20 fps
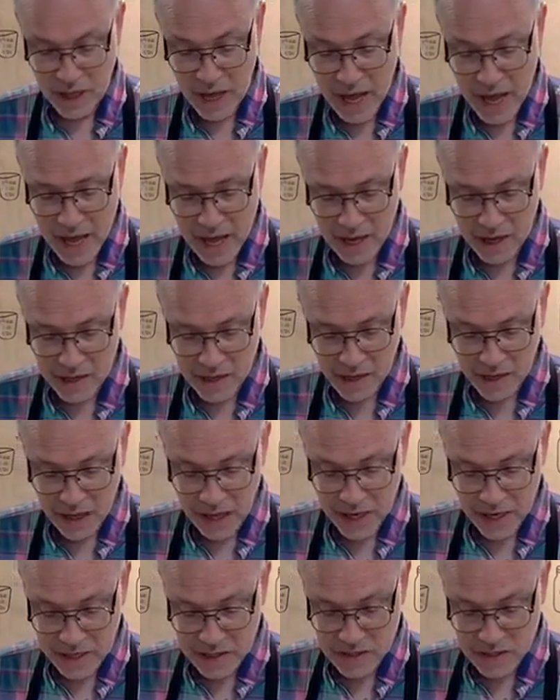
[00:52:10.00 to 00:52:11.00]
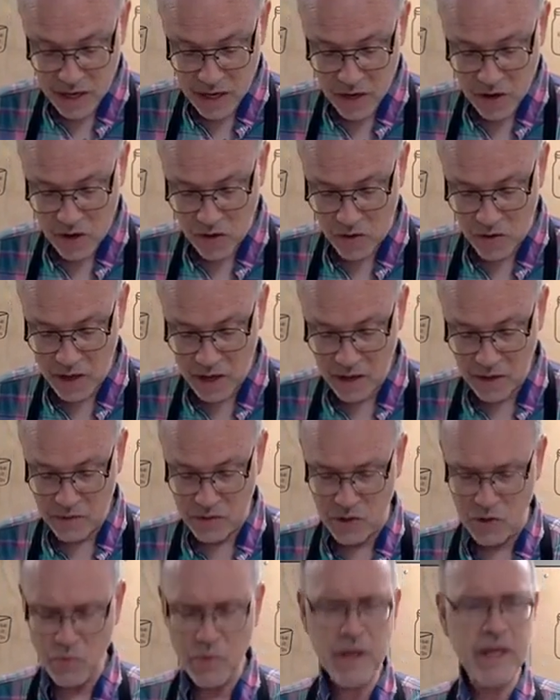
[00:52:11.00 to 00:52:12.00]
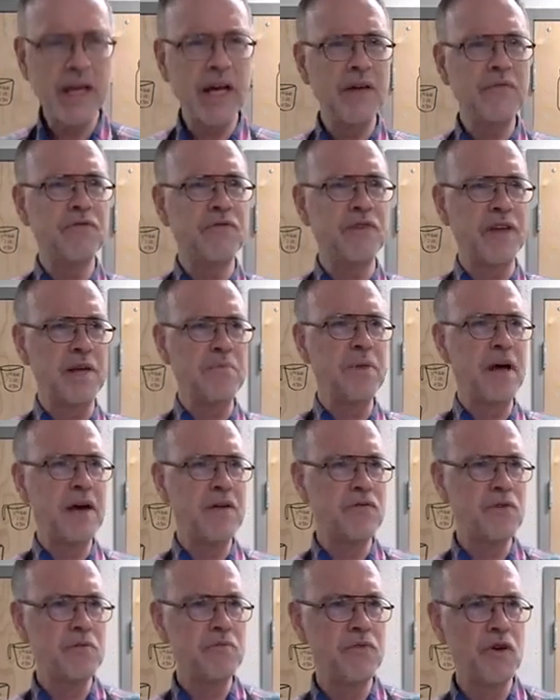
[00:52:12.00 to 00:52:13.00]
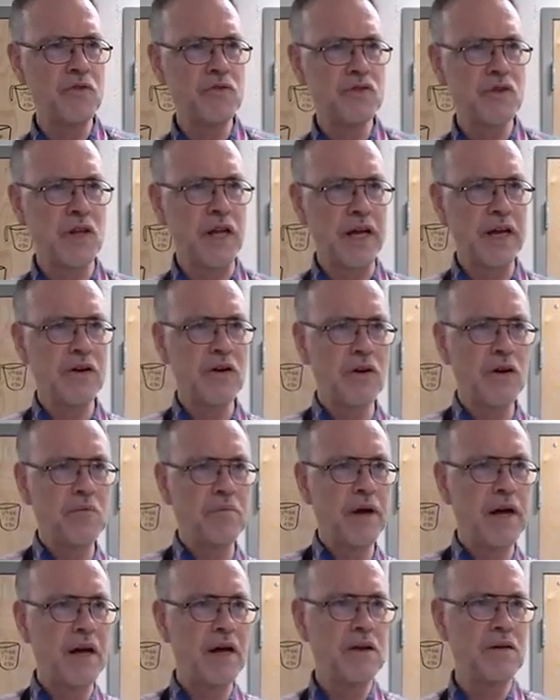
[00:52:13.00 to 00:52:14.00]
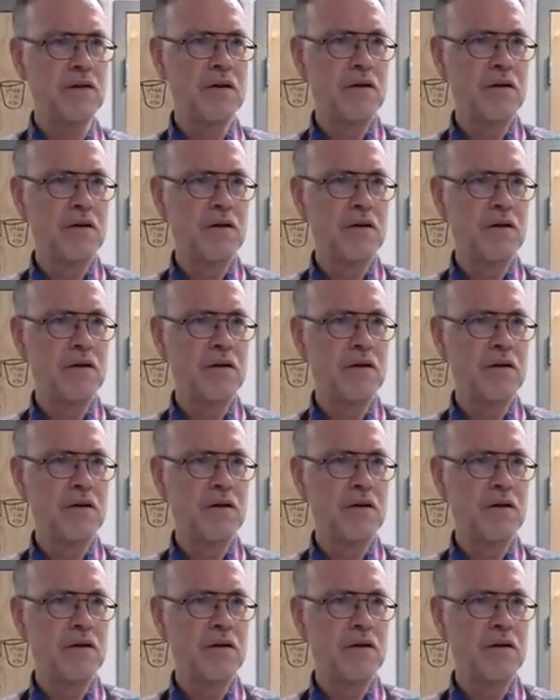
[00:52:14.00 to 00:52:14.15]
Yeah, let us know. Do we get feedback from folks later about?